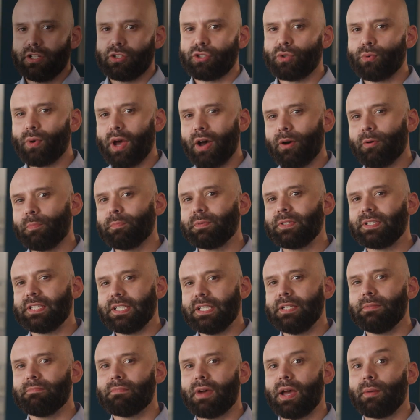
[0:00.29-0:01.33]
To help
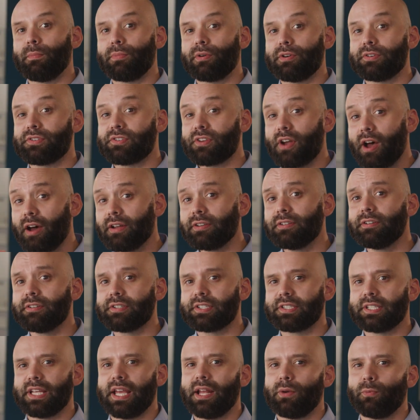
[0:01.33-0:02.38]
team members
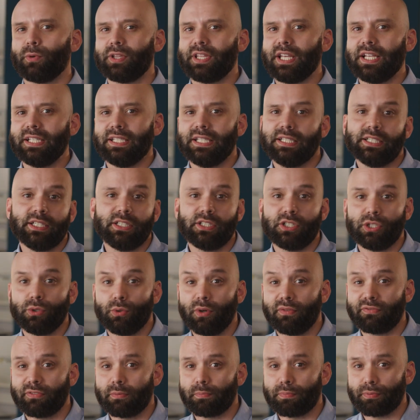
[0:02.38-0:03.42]
understand what they need to
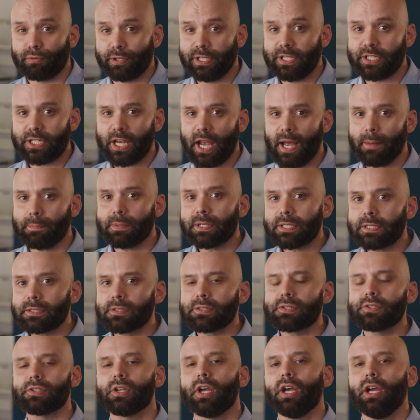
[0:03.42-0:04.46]
do if a breach
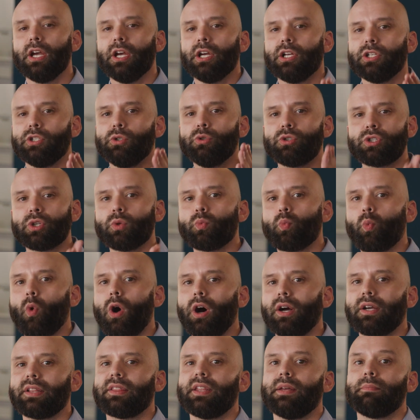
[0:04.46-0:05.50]
happens, you should
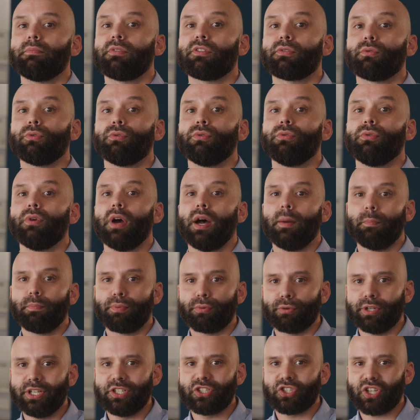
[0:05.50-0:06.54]
walk them through a
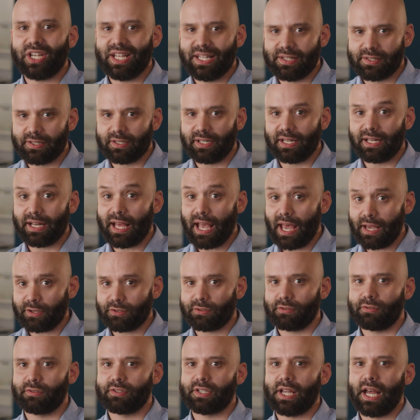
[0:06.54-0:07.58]
breach incident
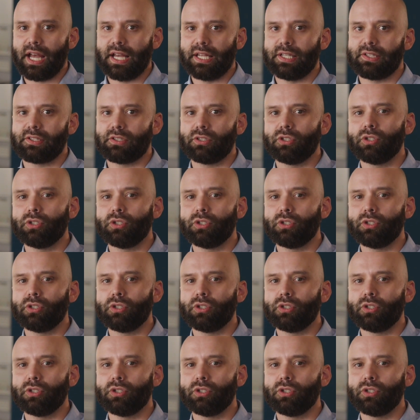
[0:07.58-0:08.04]
exercise